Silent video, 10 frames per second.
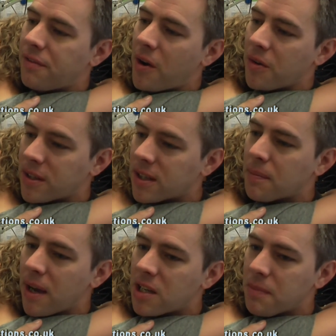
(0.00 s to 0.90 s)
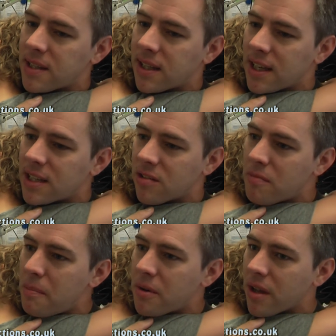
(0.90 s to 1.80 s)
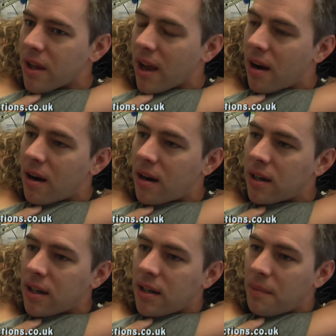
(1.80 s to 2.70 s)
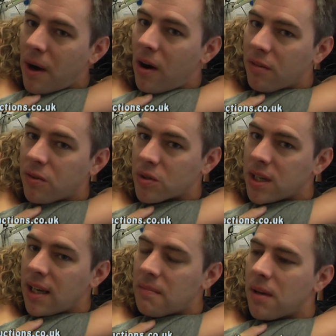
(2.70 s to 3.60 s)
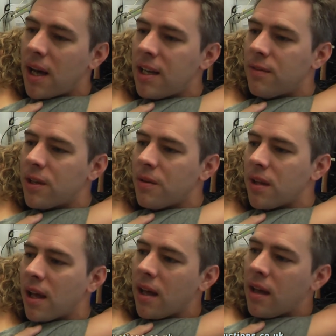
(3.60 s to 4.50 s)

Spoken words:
final thing to think about is basically to remember that they are part of your team. And even though